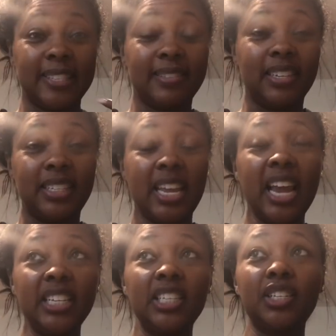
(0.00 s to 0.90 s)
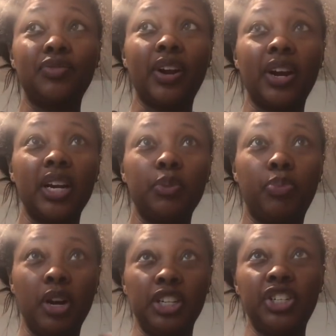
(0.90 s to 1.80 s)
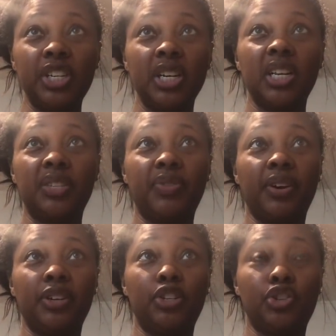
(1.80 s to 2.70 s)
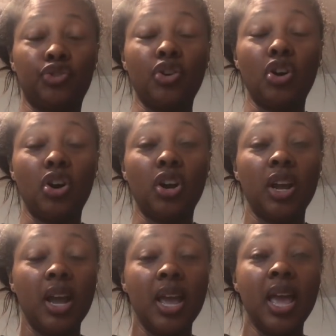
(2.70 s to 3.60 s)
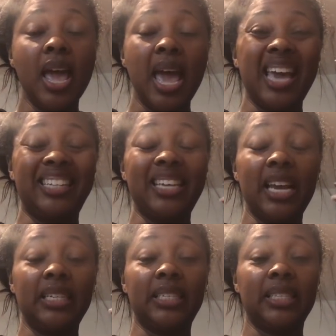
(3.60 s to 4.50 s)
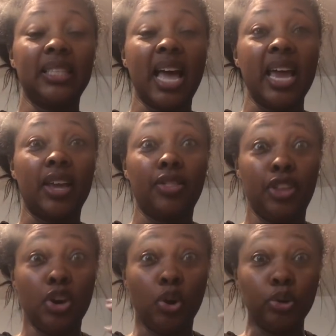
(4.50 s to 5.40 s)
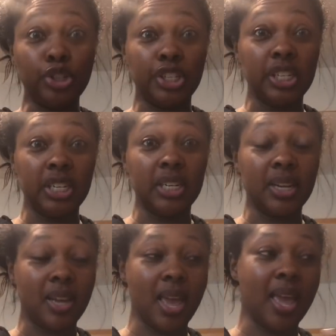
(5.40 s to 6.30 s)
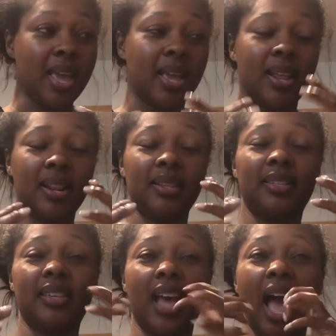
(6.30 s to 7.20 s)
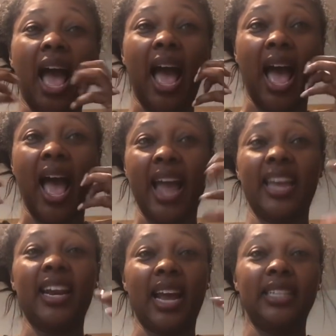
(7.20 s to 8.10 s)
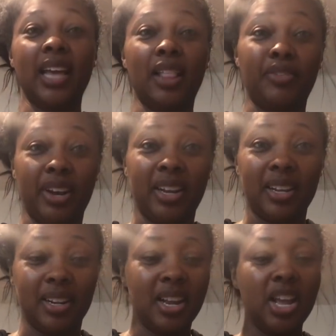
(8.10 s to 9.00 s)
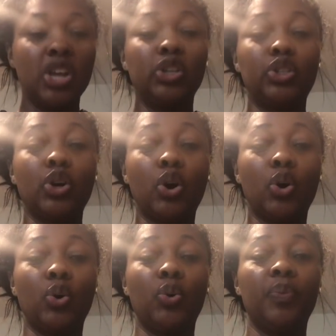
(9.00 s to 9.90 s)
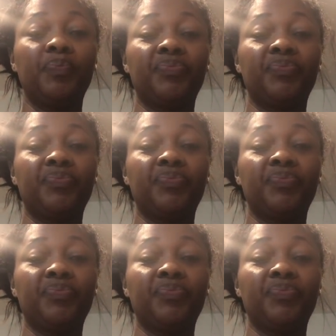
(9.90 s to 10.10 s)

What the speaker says: the taste is very pungent. It's very strong. It tastes like the ocean, and I cannot tolerate it. So